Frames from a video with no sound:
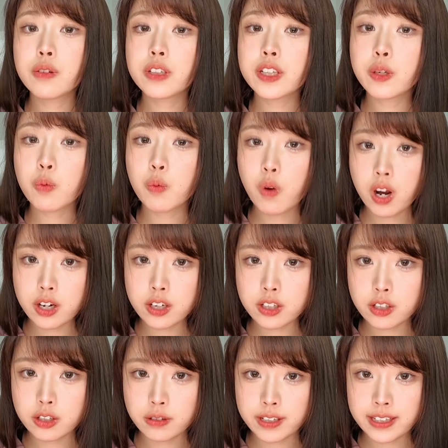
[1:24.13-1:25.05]
only one
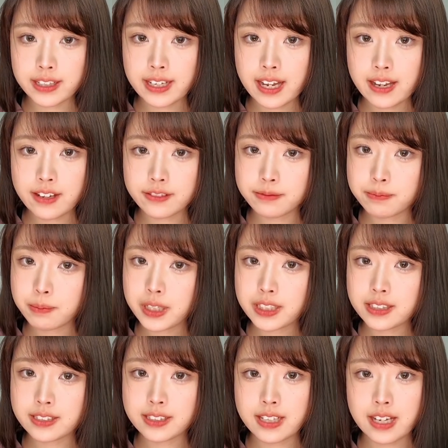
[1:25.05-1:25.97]
goal in life
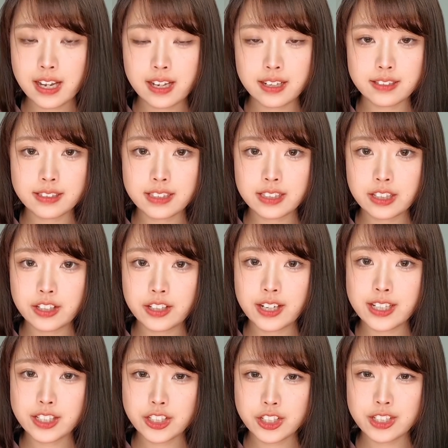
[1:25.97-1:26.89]
means that there
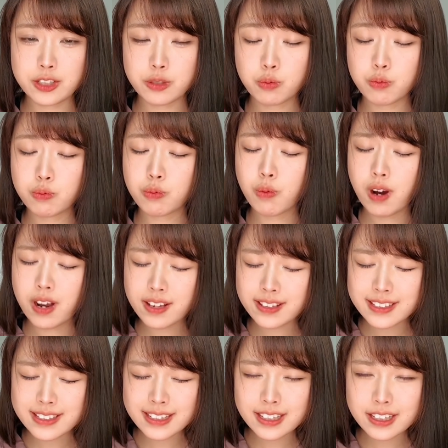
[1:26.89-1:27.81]
is just
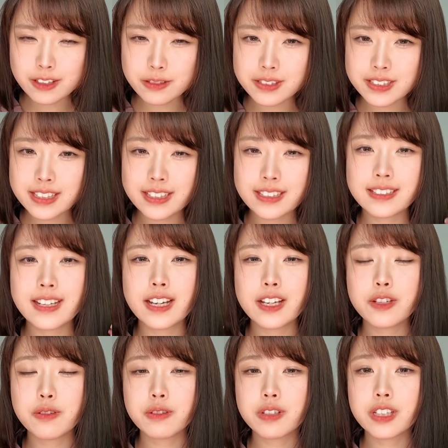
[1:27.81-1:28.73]
one single thing
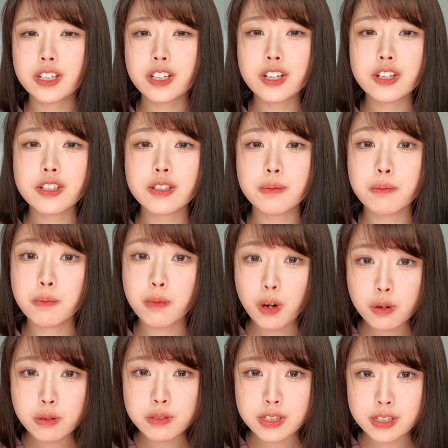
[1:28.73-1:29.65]
that you care the
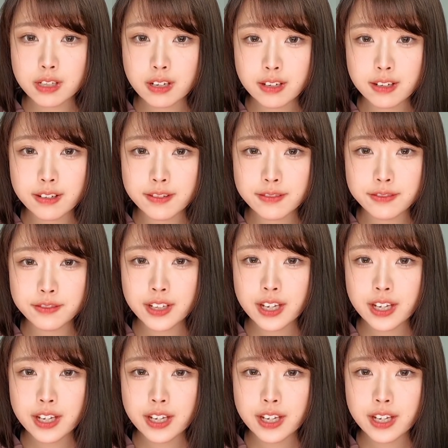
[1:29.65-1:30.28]
most of,